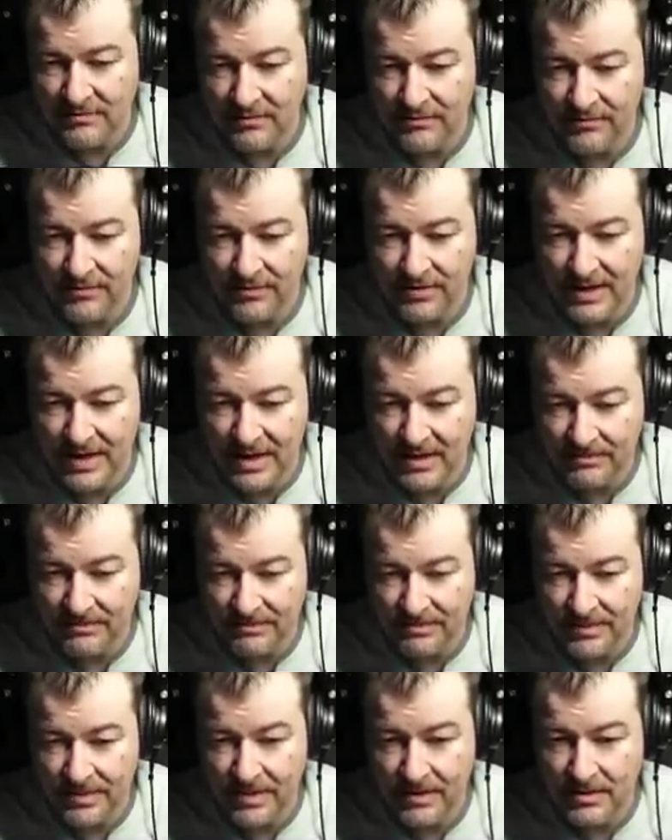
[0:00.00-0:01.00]
for that,
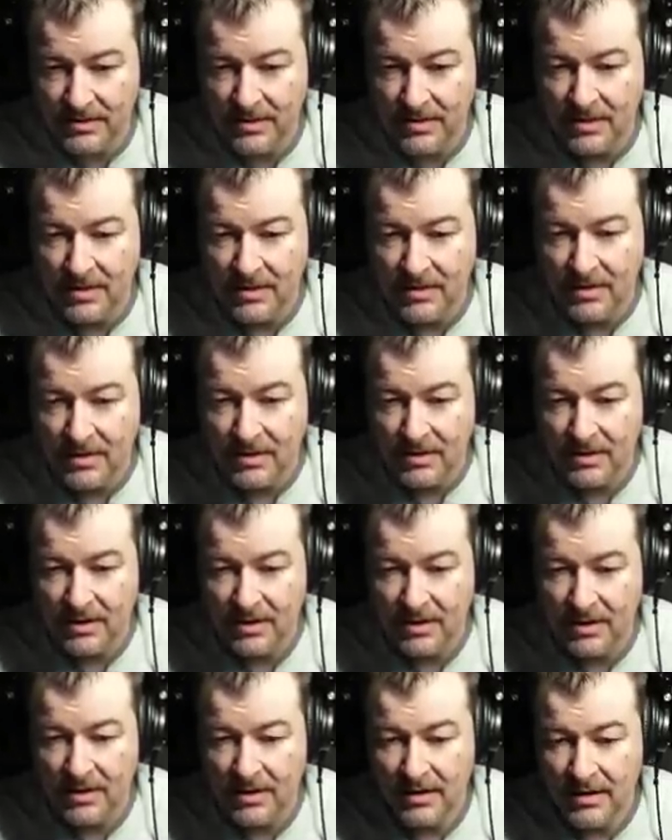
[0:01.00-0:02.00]
but
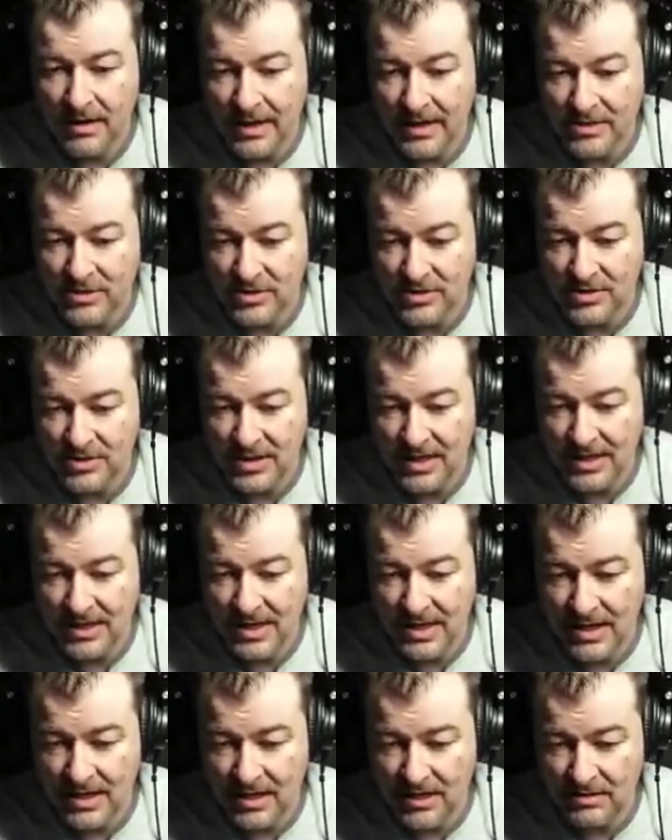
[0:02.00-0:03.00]
uh, I just, I
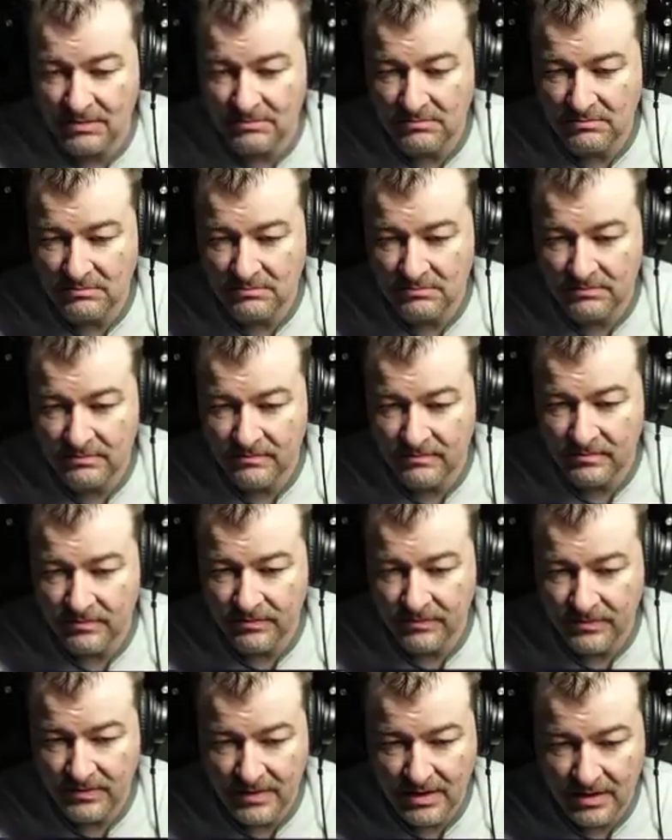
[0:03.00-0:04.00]
can't,
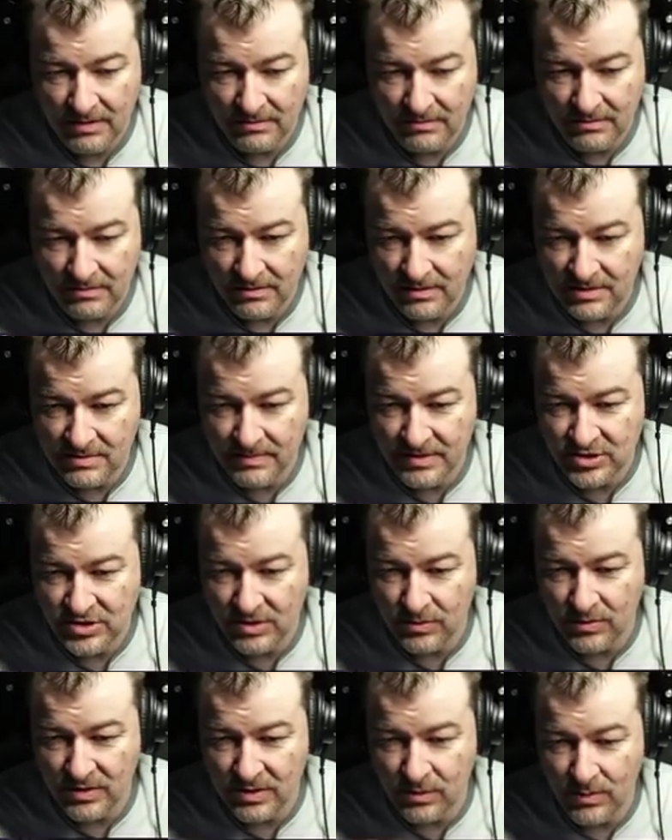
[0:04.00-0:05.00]
especially
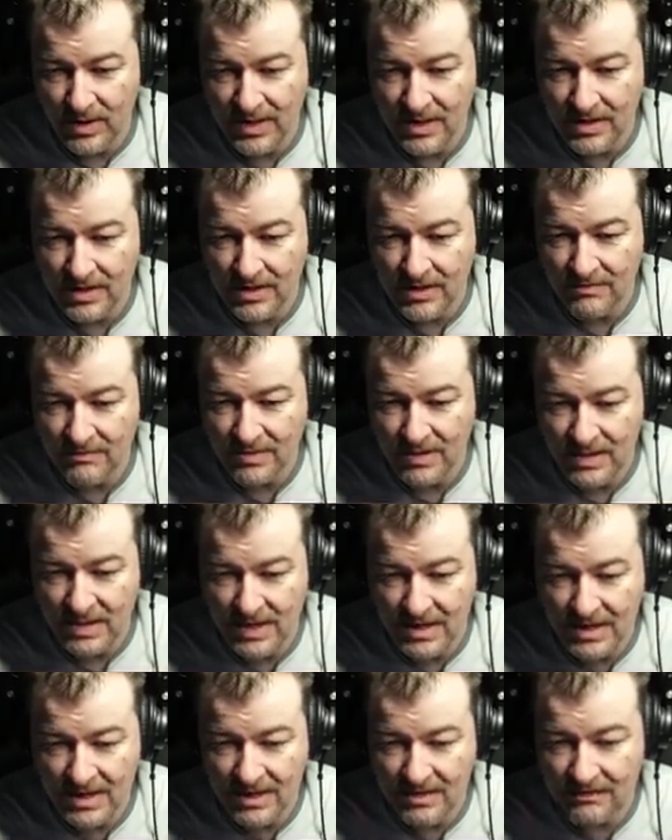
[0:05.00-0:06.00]
with the wedding and everything, I
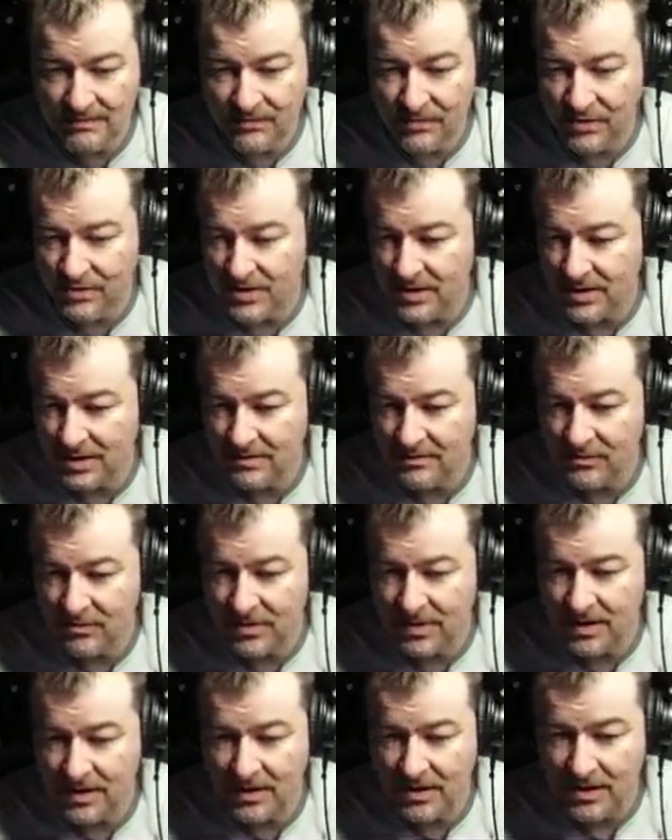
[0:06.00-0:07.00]
can't afford to give
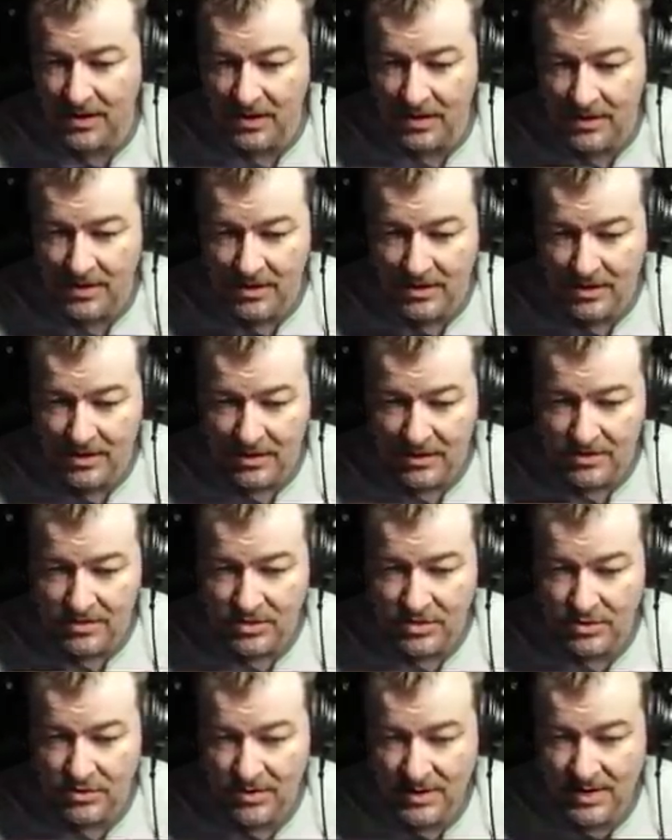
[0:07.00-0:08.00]
away
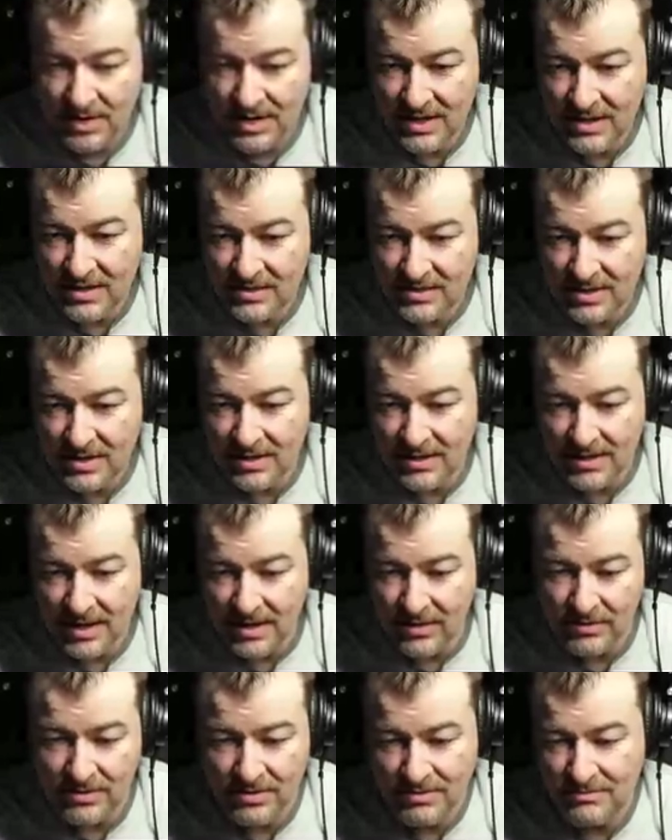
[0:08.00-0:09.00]
two of these. Uh,
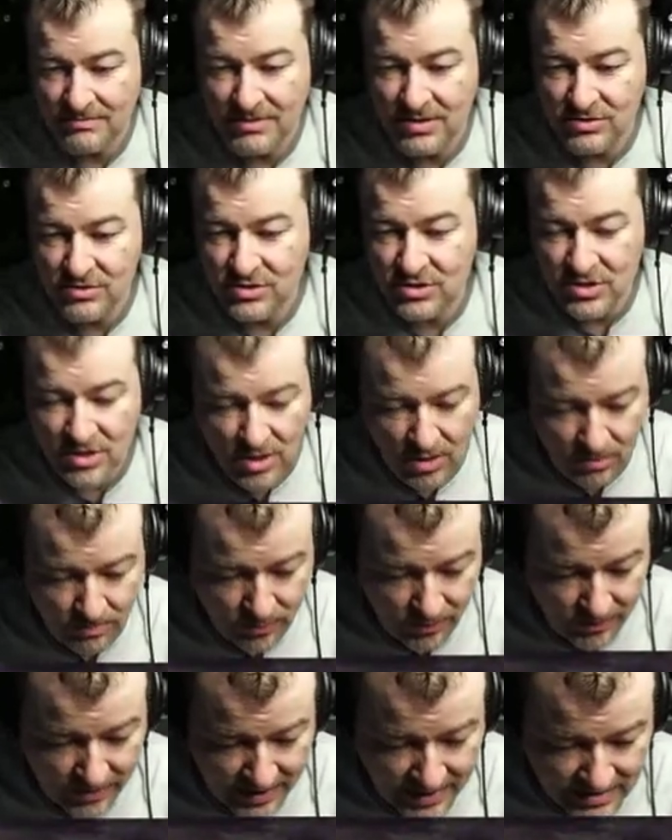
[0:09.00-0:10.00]
there's no
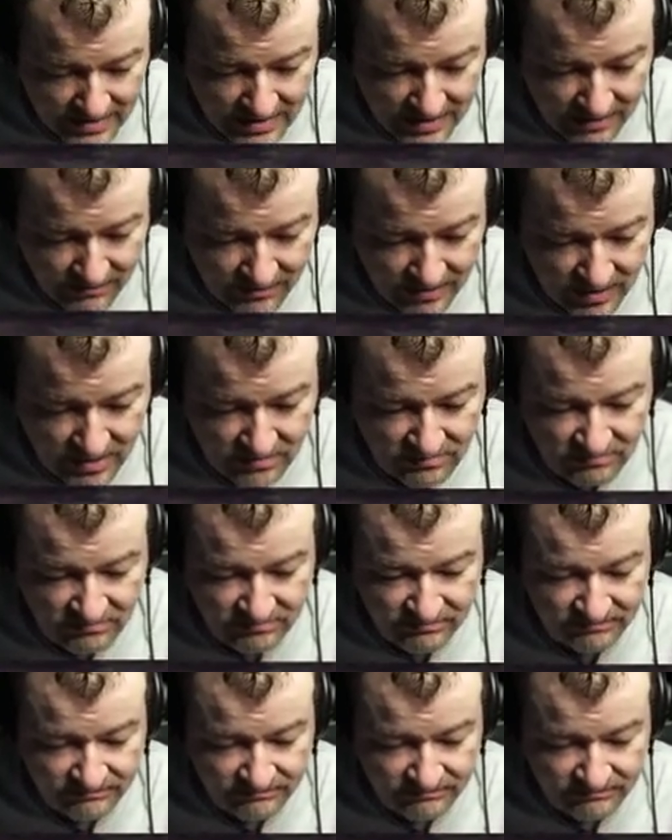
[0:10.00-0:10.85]
price even,